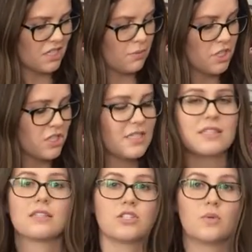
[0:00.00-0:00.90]
especially since
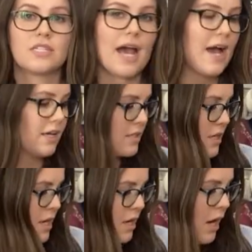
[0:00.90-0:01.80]
it's new at tags.
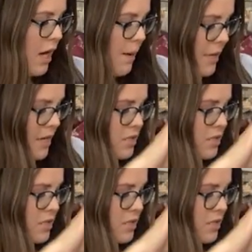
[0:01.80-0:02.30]
Um, as